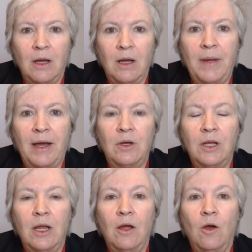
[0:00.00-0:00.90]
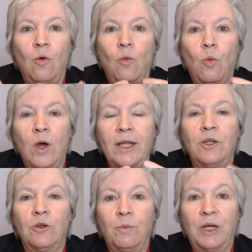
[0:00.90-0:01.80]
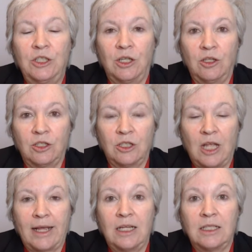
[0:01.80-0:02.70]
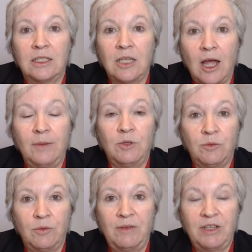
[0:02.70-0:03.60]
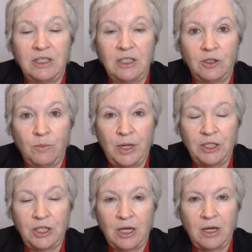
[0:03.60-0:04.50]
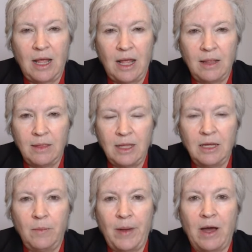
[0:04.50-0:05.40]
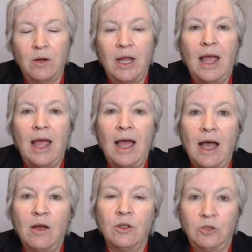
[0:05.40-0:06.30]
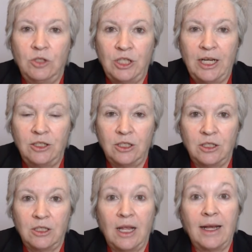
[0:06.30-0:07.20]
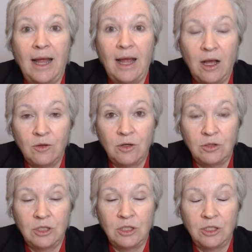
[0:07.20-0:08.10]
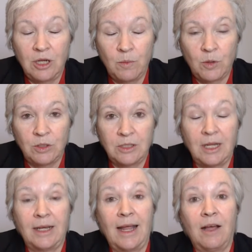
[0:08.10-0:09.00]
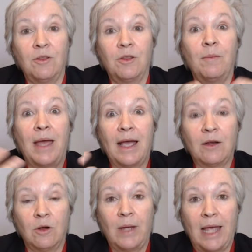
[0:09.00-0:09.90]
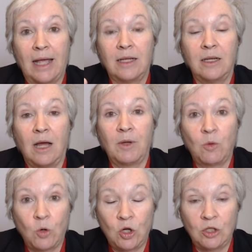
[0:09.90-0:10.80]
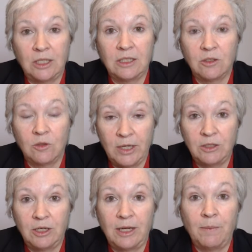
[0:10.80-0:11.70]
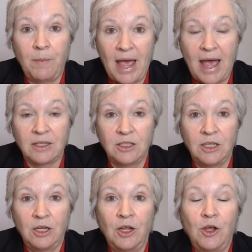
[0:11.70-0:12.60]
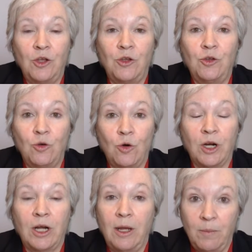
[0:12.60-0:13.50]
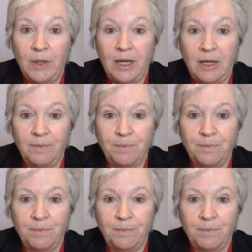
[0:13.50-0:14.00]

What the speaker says: about what your budget looks like. It's time to revisit your budget and think about how those changes and how those numbers and how the macroeconomic world is going to impact your company.